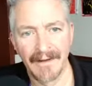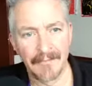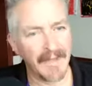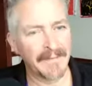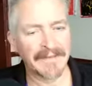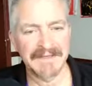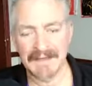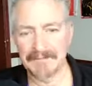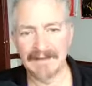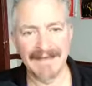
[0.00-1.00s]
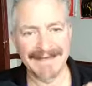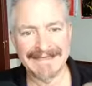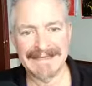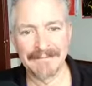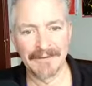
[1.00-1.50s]
Maybe it's something as
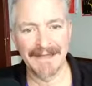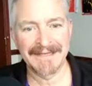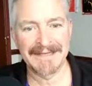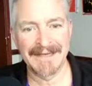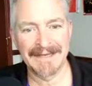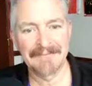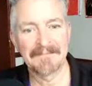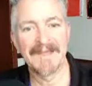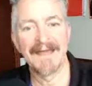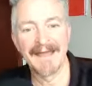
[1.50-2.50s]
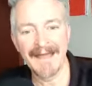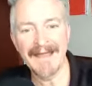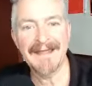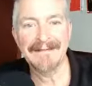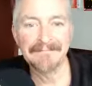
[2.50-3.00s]
simple as saying,
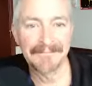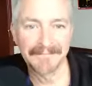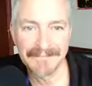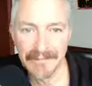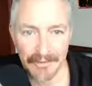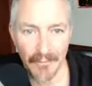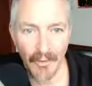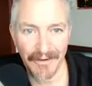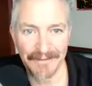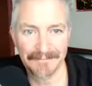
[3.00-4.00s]
hey, good morning.